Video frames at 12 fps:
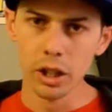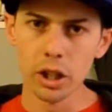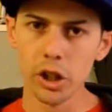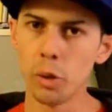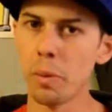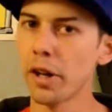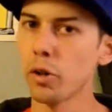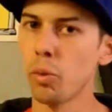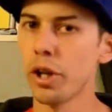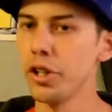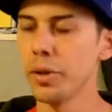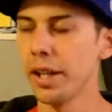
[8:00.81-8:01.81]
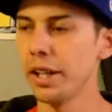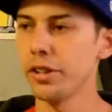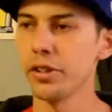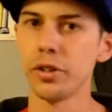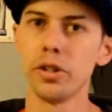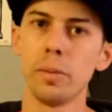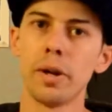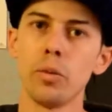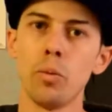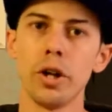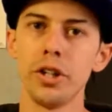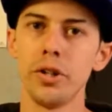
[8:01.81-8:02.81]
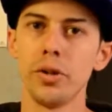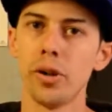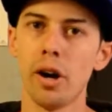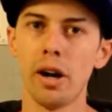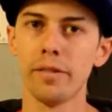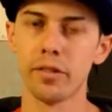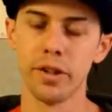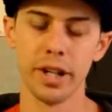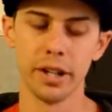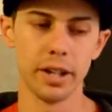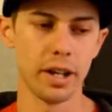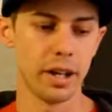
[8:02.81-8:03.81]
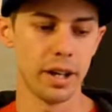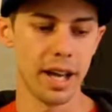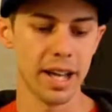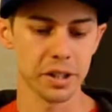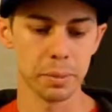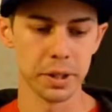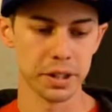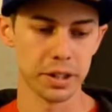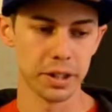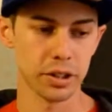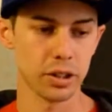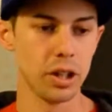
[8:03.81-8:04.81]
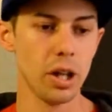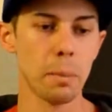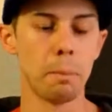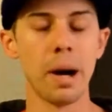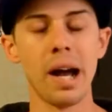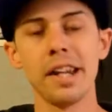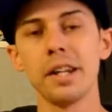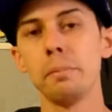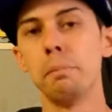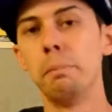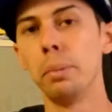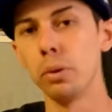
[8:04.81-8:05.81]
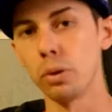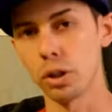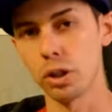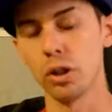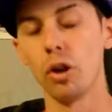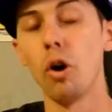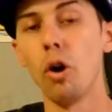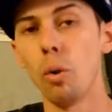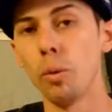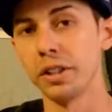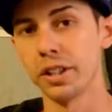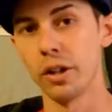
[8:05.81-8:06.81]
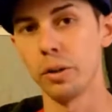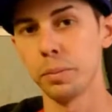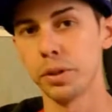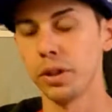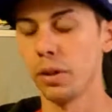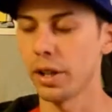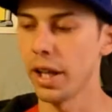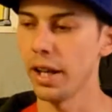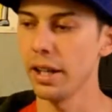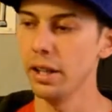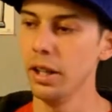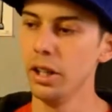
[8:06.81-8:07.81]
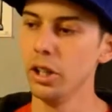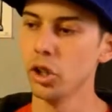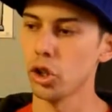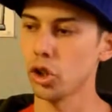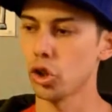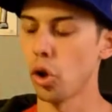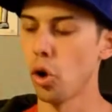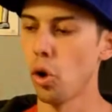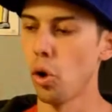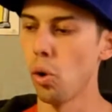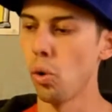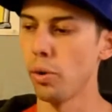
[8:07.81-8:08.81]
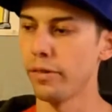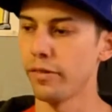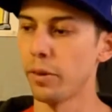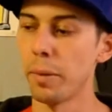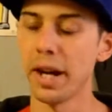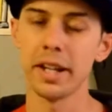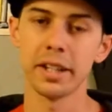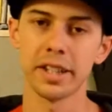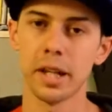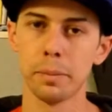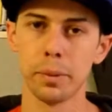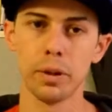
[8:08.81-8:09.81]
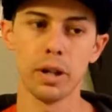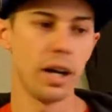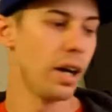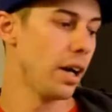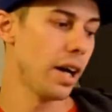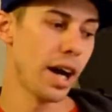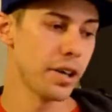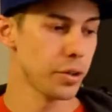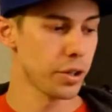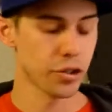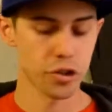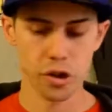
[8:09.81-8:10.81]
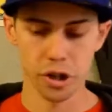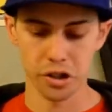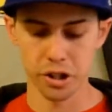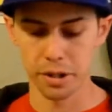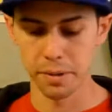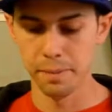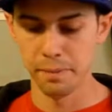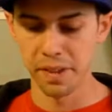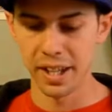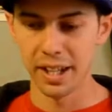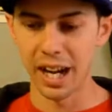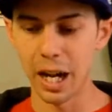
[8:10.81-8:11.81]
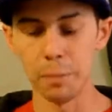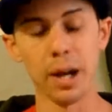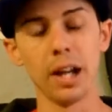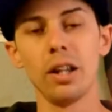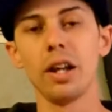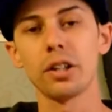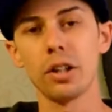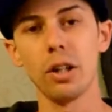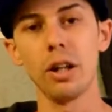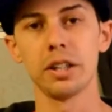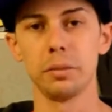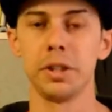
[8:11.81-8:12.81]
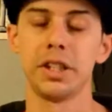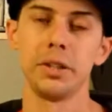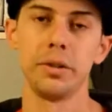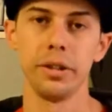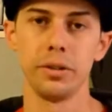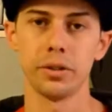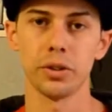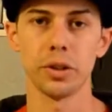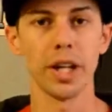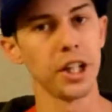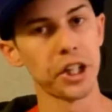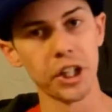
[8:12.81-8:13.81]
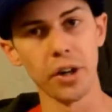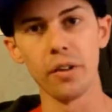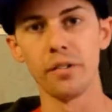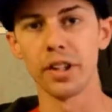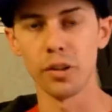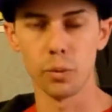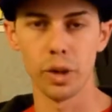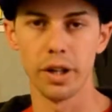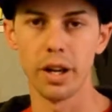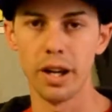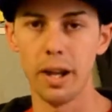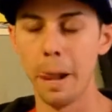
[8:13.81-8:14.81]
no matter what you get into, no matter what you're offering uh, as a business, buying in bulk always helps, okay? So for my example, uh, I do construction. I buy a lot of closet materials, okay, shelving and whatnot.